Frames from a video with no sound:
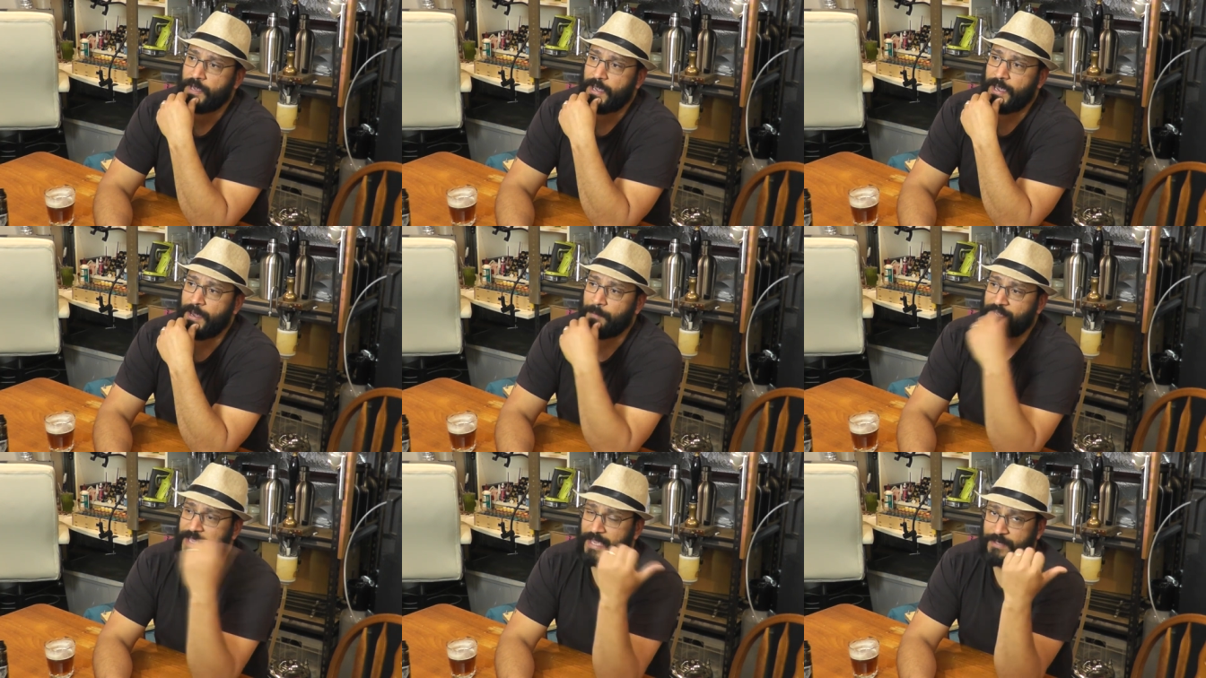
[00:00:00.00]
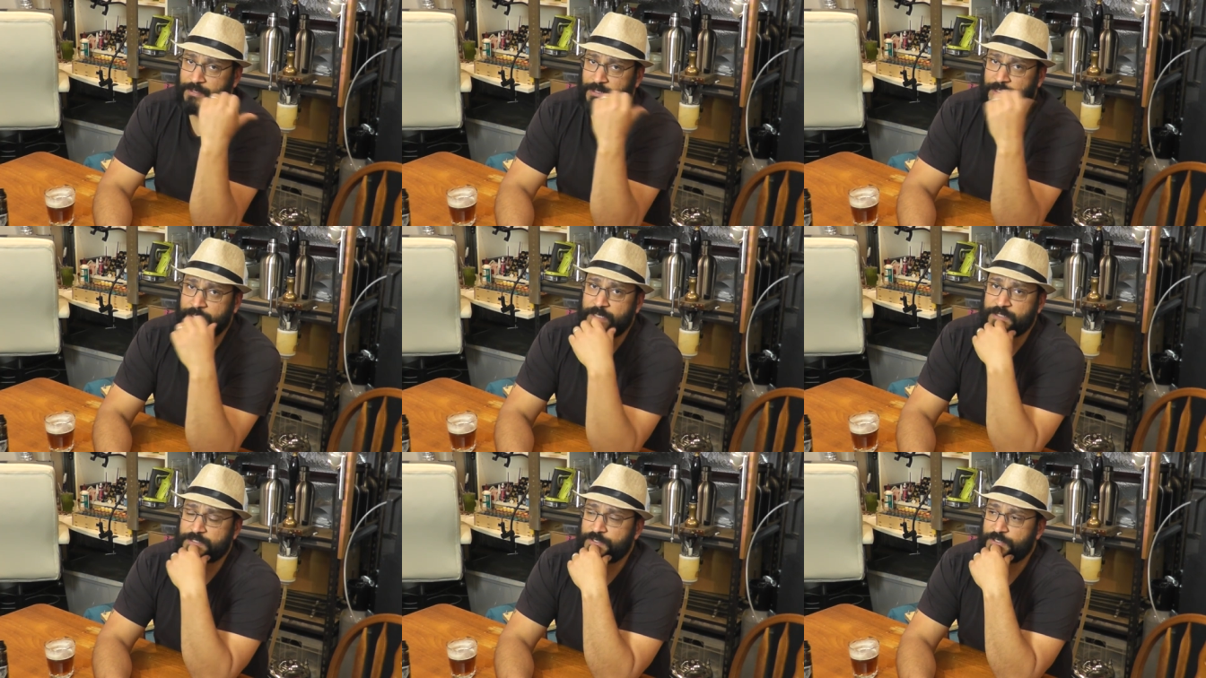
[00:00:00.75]
Um, again, link
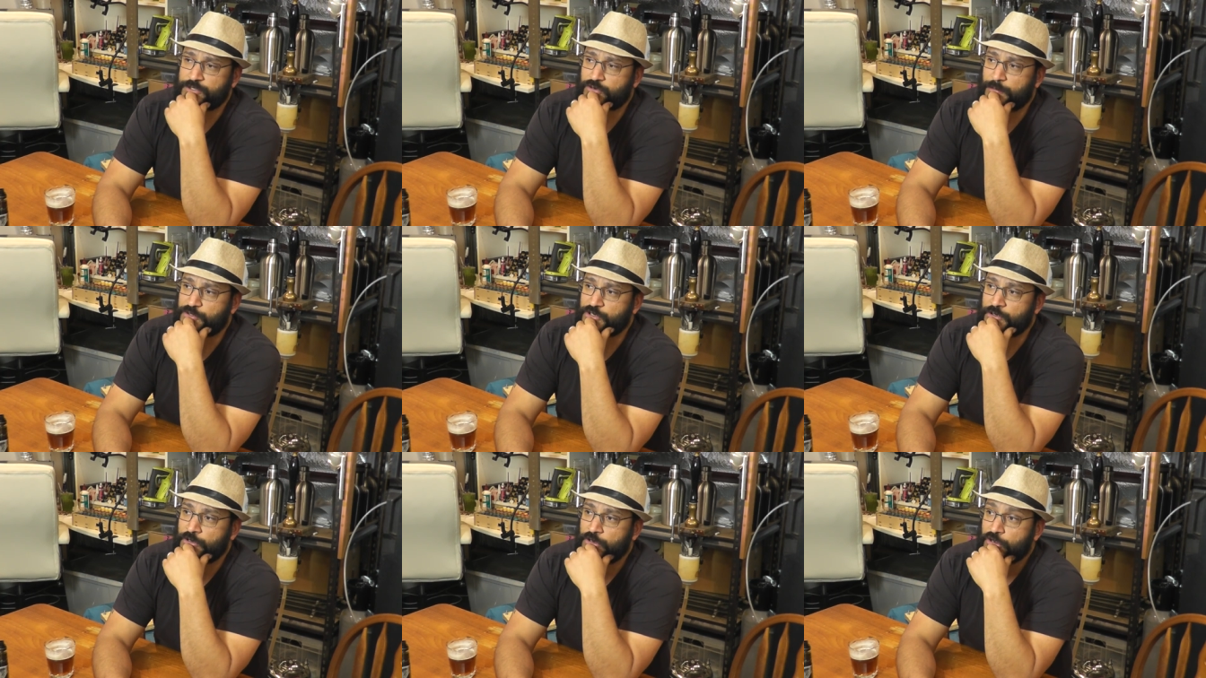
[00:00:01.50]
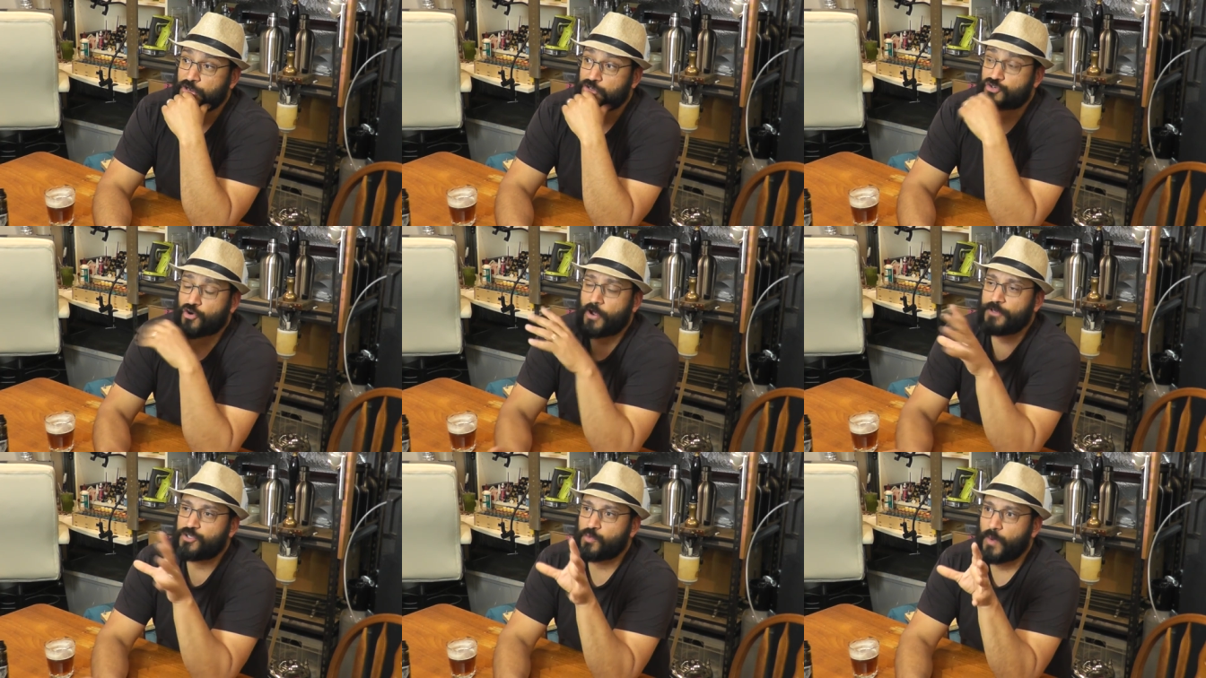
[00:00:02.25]
is in the description.
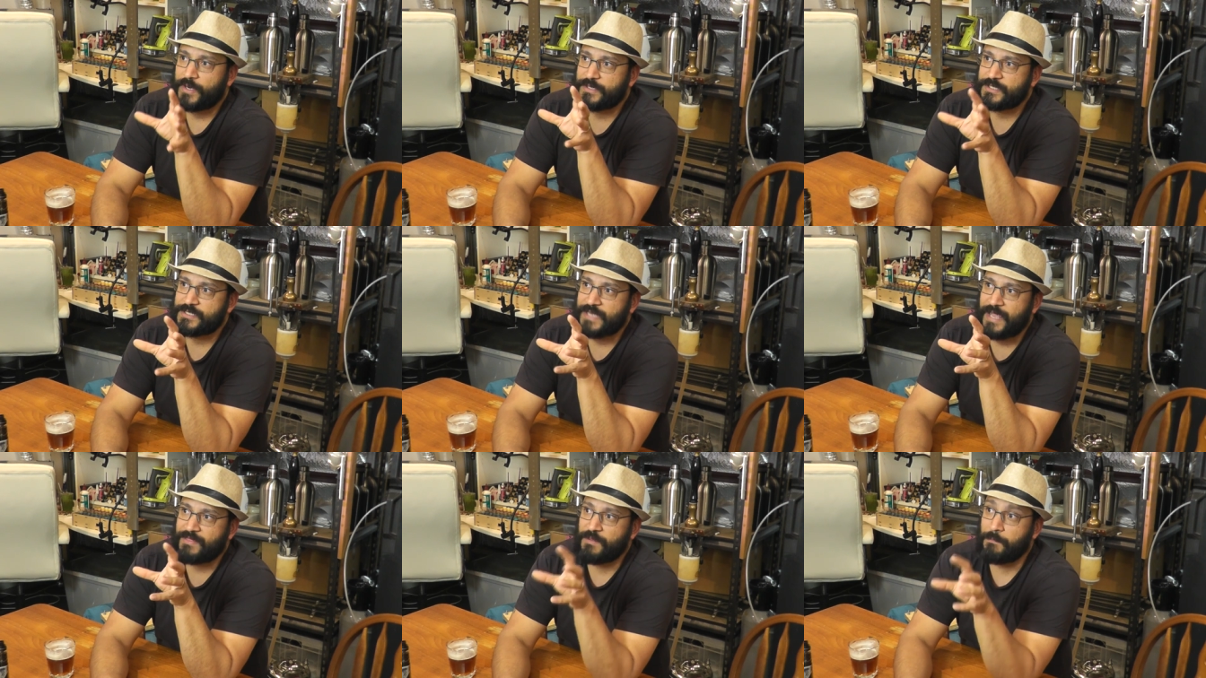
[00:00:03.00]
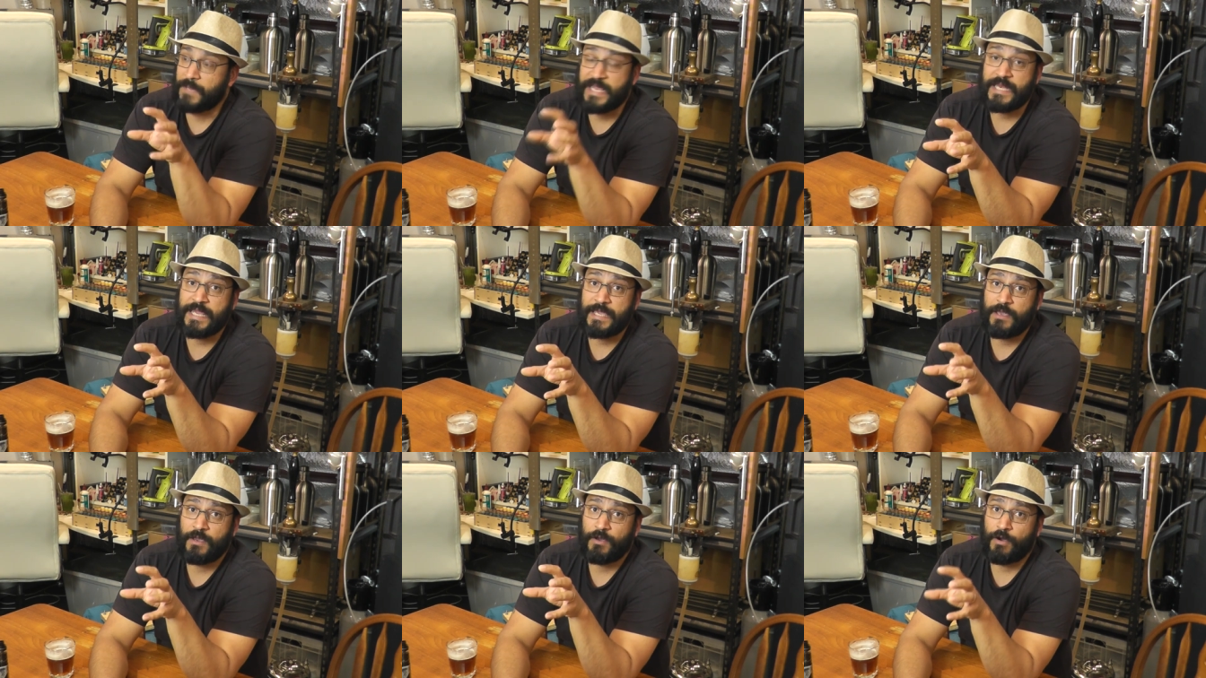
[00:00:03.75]
Trying to understand the
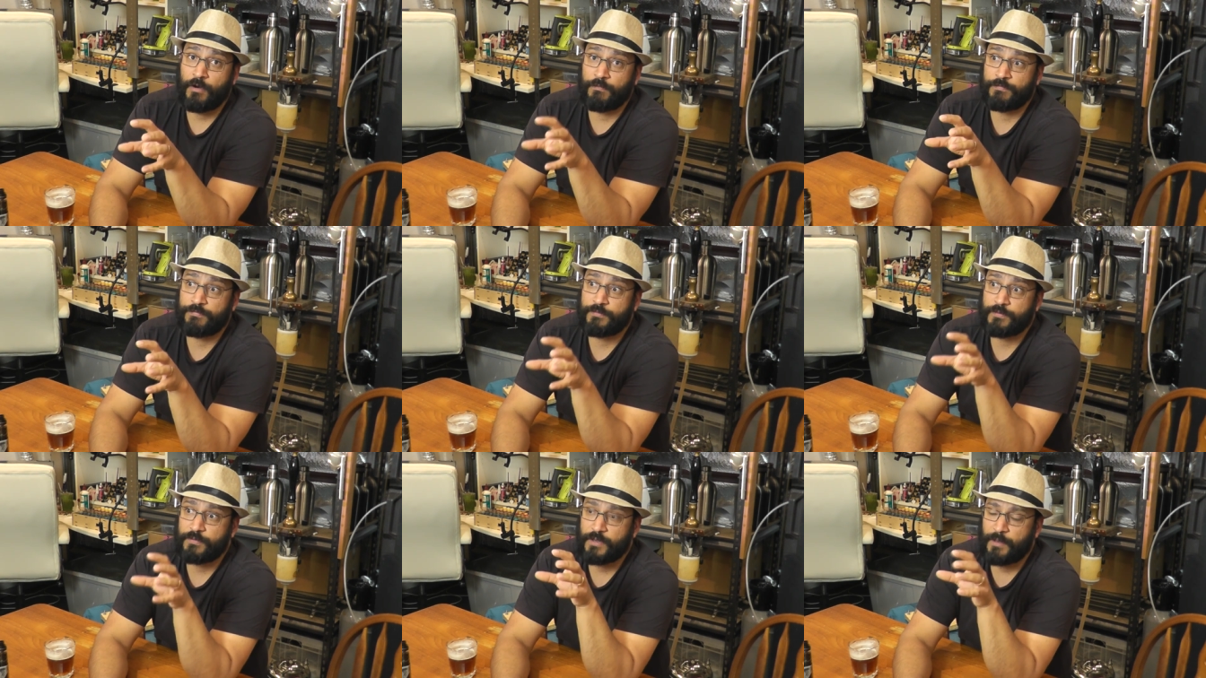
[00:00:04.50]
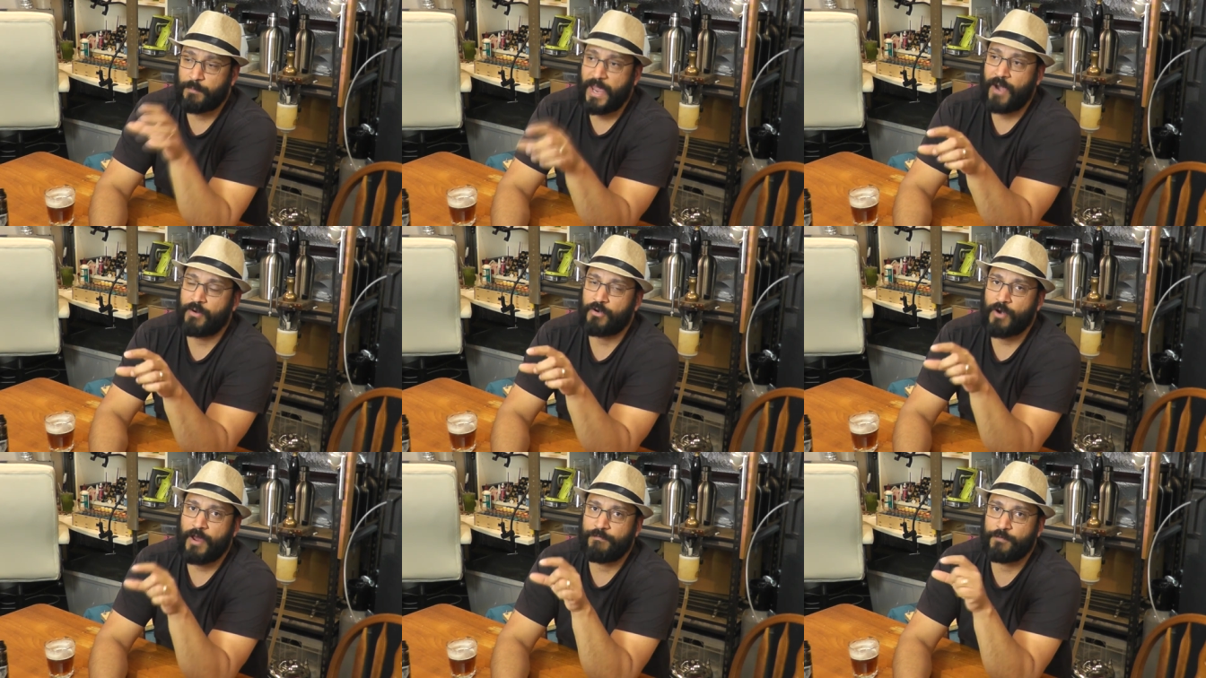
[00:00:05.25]
meaning of a
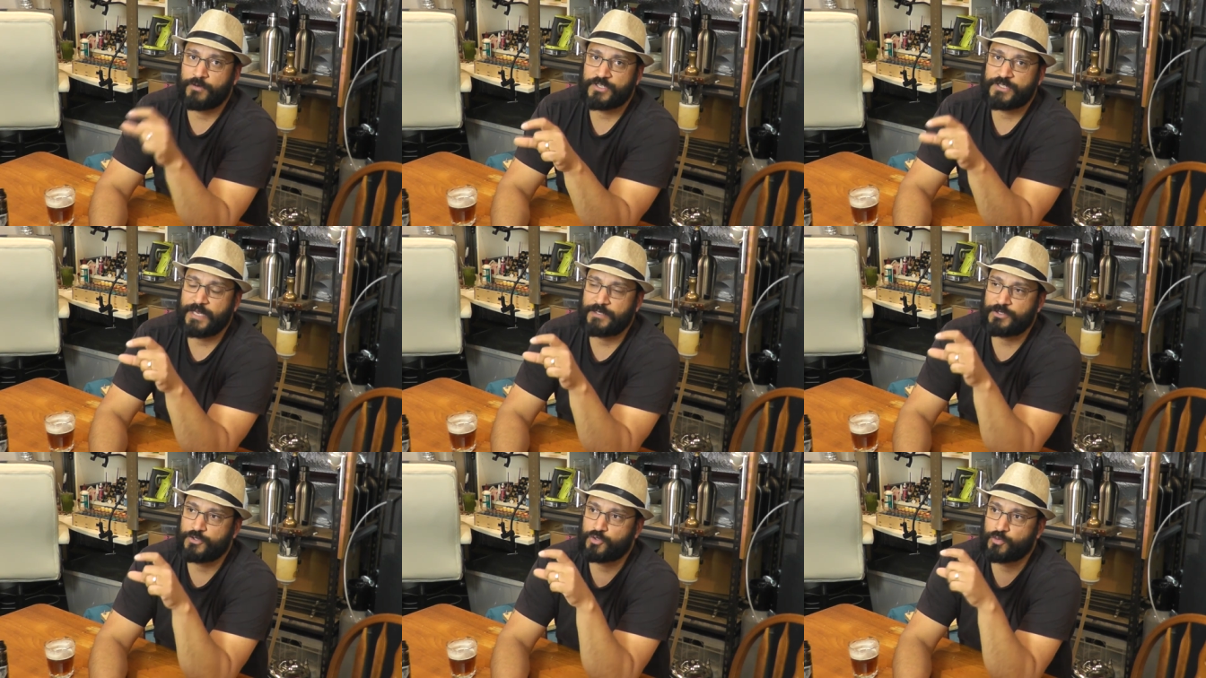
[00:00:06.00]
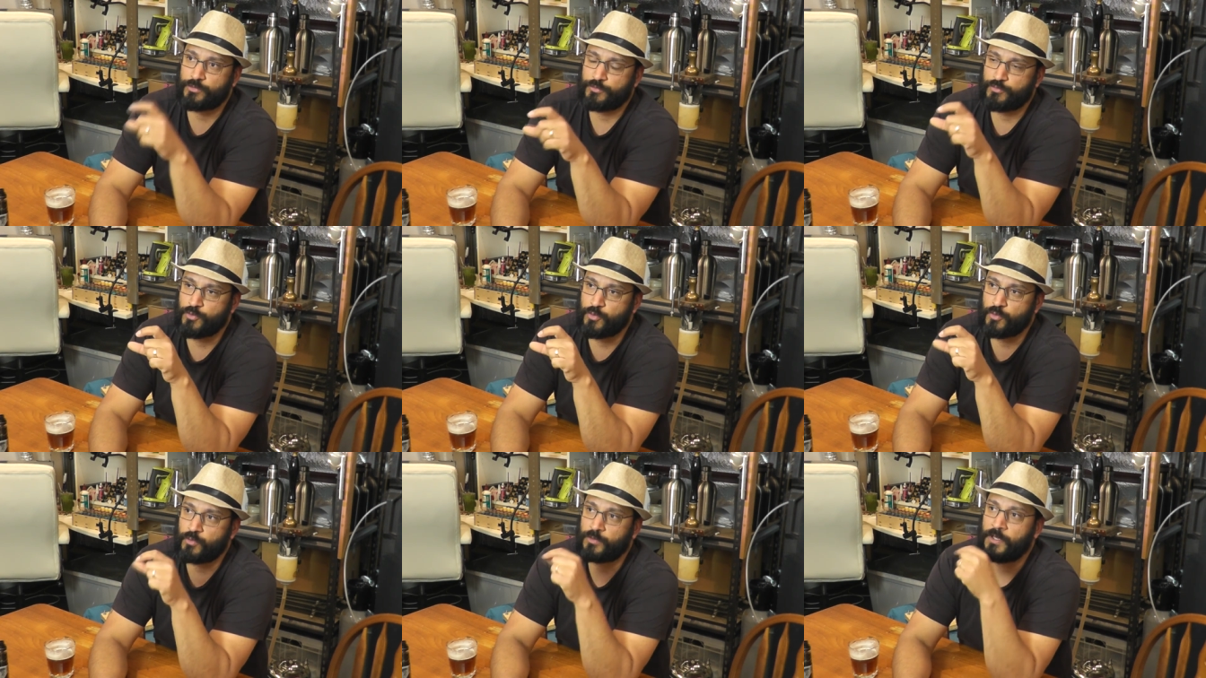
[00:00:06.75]
paragraph or a sentence or a
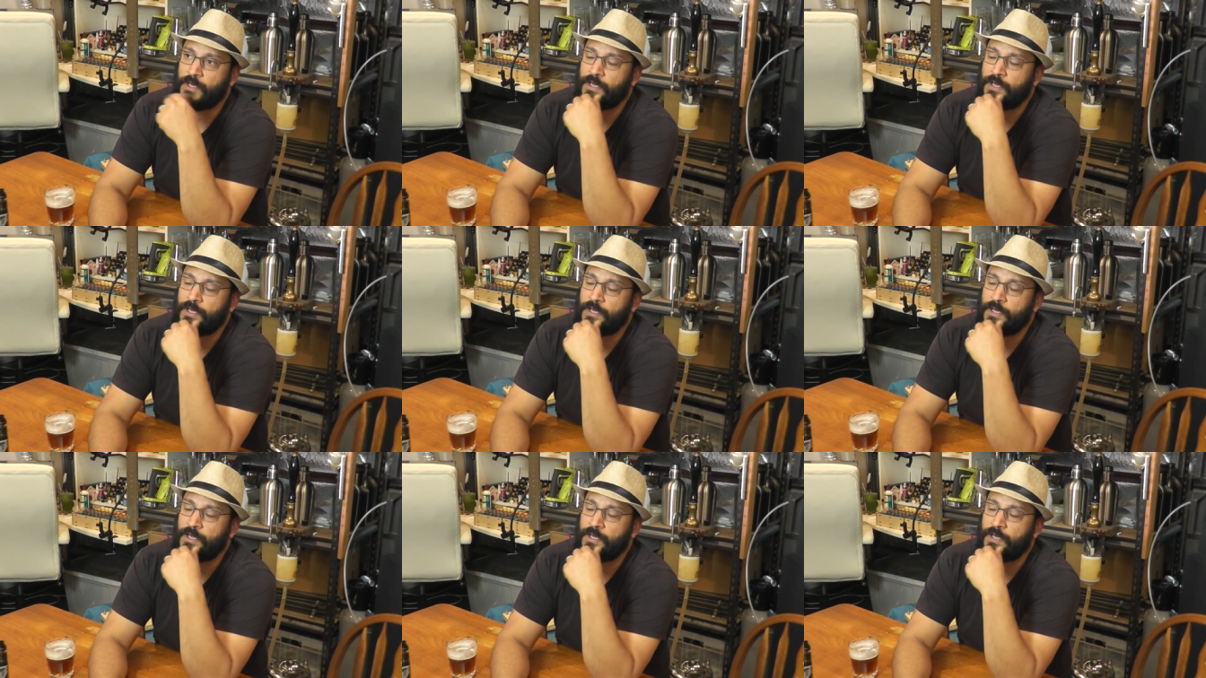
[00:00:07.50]
rule.